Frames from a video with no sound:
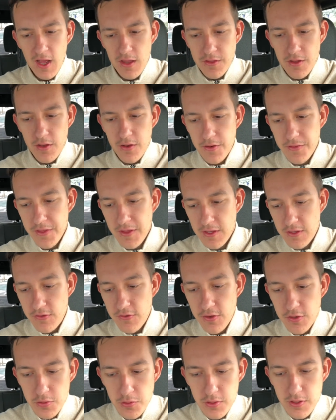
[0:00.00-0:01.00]
Another thing
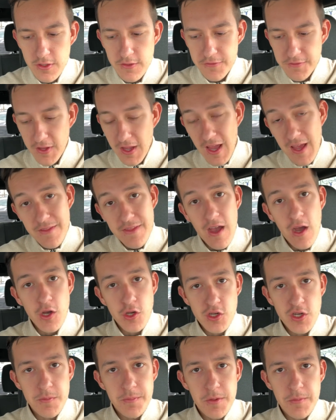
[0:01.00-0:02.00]
too is, now
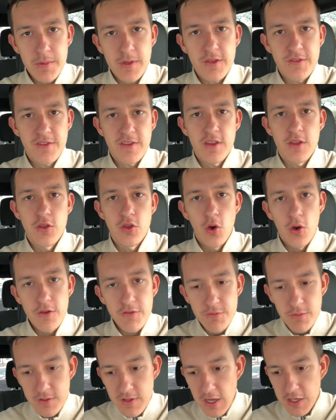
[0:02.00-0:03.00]
it could be because of the
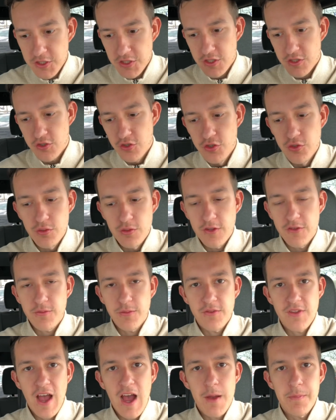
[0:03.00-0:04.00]
noise reduction too this
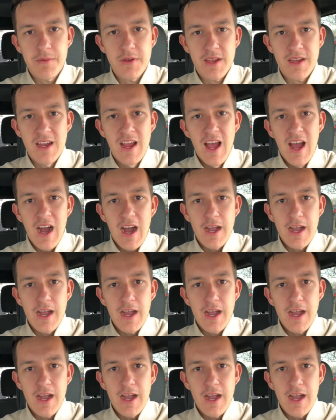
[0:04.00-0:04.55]
was happening.